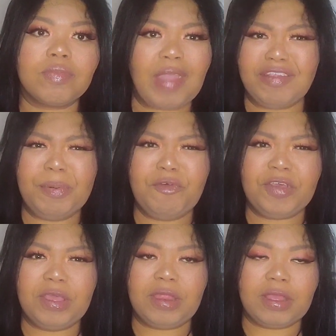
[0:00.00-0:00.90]
They're both
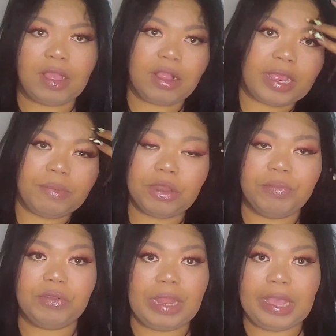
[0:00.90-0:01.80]
good. All right, I'm gonna do
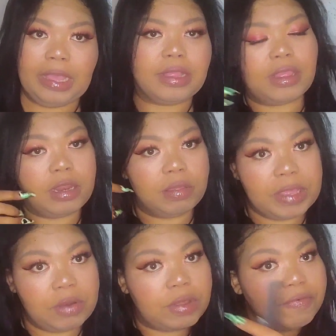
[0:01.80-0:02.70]
it like I intended to
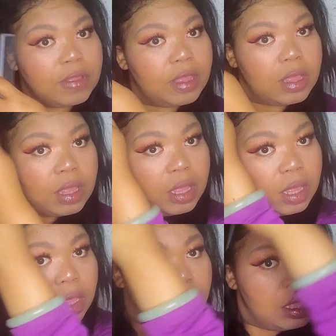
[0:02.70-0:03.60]
begin with.
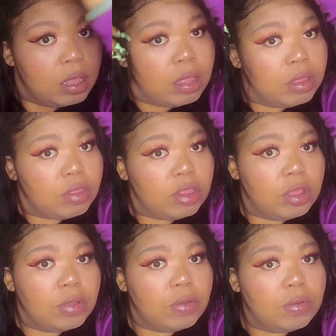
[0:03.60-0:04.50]

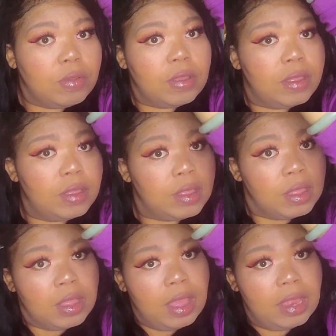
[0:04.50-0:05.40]
So
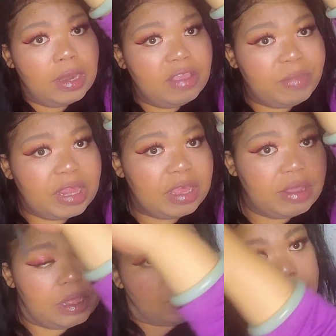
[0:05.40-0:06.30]
I didn't leave much hair
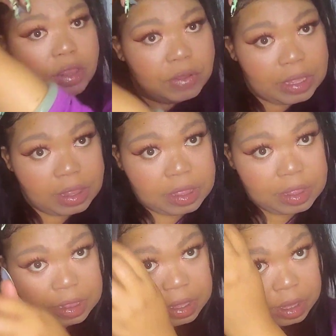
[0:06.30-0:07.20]
out, as you guys can
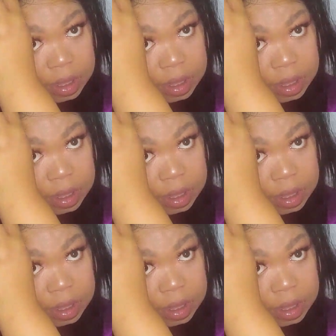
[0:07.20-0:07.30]
see.